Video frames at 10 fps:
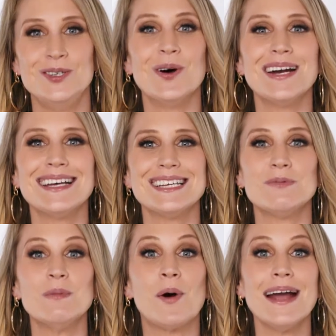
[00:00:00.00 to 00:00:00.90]
Join us as
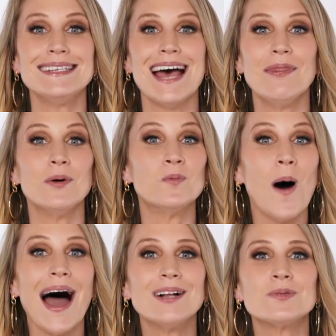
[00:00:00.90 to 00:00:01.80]
we break down the
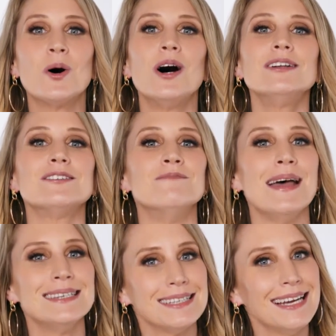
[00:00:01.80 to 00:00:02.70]
wild world of
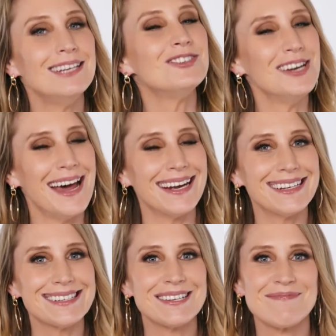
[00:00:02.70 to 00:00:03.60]
Mendelian
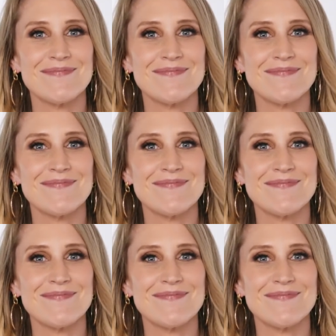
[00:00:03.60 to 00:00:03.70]
genetics.